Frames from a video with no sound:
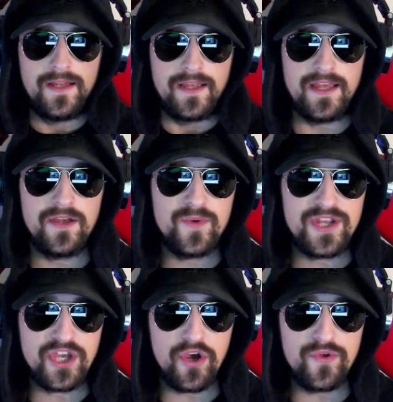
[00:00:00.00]
Here we
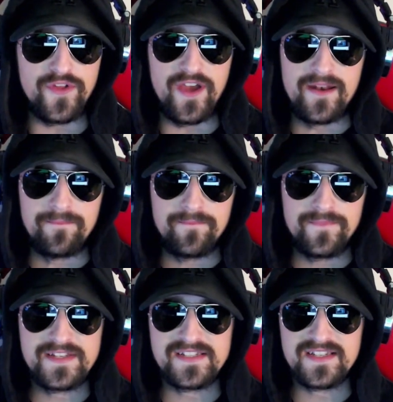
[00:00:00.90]
go then.
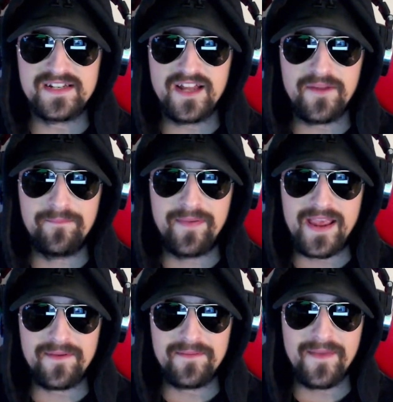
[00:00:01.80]
This is another
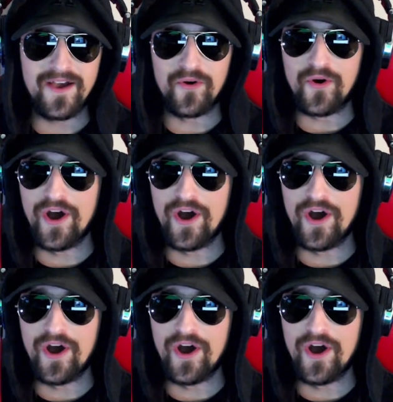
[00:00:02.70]
baby metal